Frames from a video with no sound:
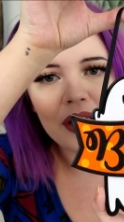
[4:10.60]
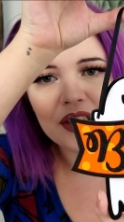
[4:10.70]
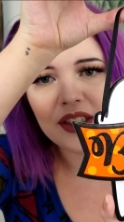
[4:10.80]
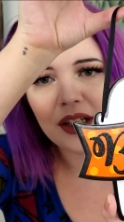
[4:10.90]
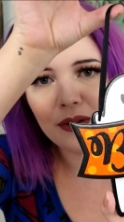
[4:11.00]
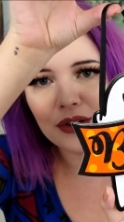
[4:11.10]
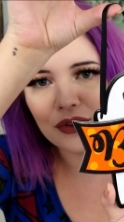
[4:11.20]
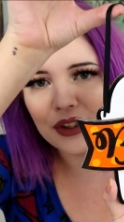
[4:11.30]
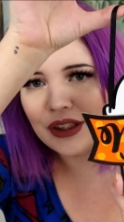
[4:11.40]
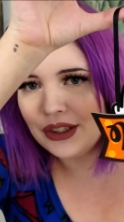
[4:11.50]
I just thought it was
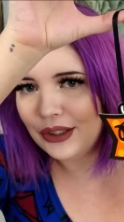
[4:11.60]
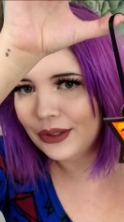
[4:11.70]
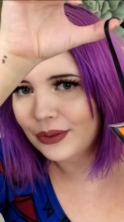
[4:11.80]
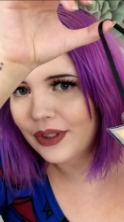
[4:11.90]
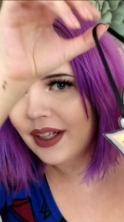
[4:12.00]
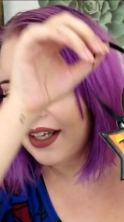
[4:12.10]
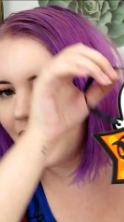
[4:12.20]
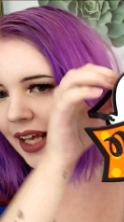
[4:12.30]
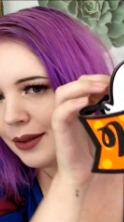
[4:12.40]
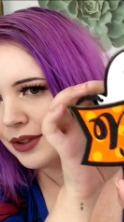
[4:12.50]
really cute.
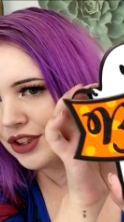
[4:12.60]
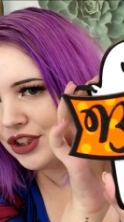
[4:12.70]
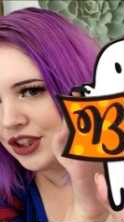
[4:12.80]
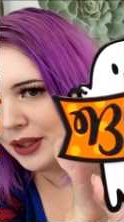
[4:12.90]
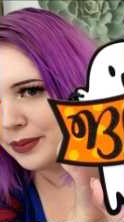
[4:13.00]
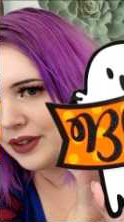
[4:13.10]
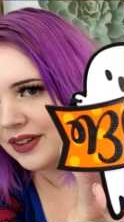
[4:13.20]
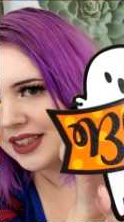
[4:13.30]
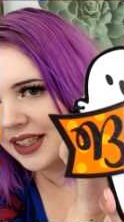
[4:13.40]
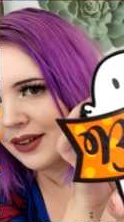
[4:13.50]
And it was cheap, so I
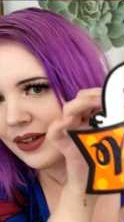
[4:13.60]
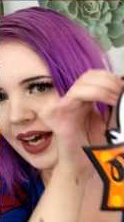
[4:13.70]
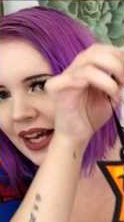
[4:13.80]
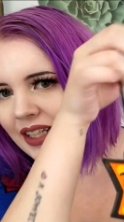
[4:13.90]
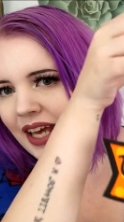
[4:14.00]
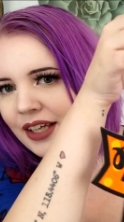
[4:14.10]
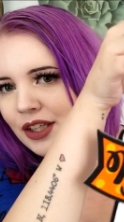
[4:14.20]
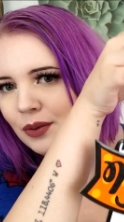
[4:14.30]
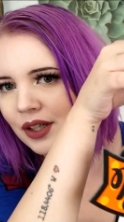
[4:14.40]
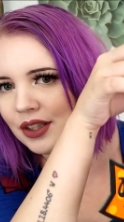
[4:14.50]
was like, okay, I can hang
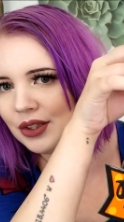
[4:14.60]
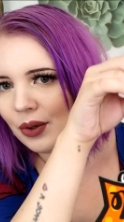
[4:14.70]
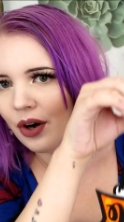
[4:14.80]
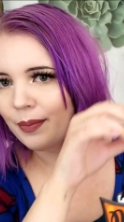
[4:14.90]
you on a door.